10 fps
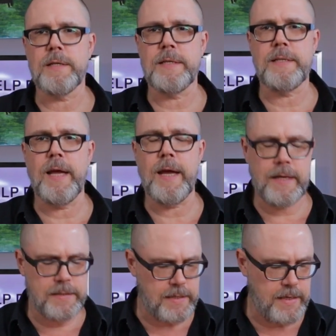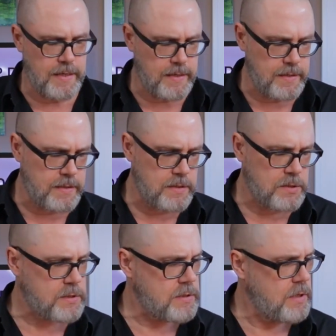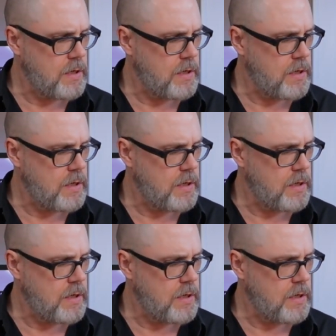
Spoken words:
these days is